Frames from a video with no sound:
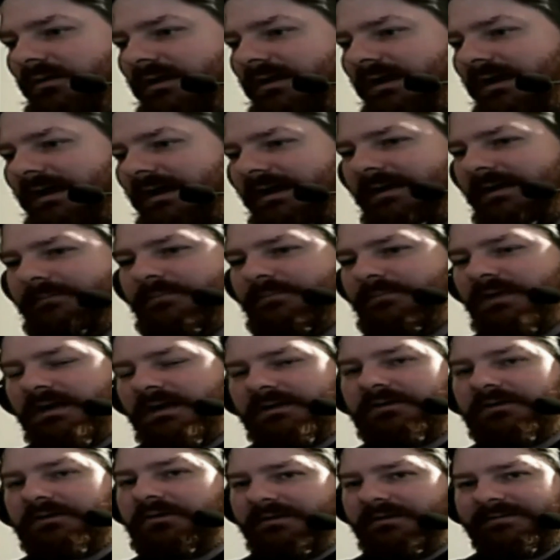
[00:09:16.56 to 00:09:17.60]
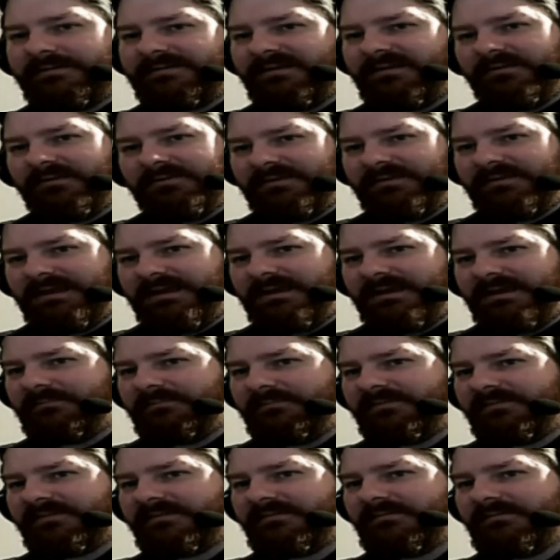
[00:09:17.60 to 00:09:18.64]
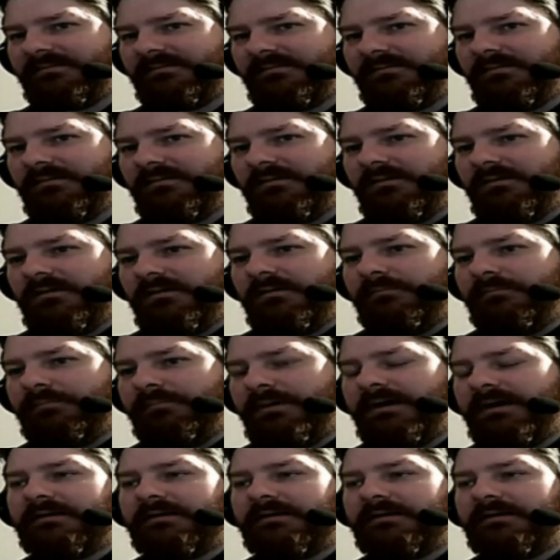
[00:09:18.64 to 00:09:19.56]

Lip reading: am not good at stealthy games, but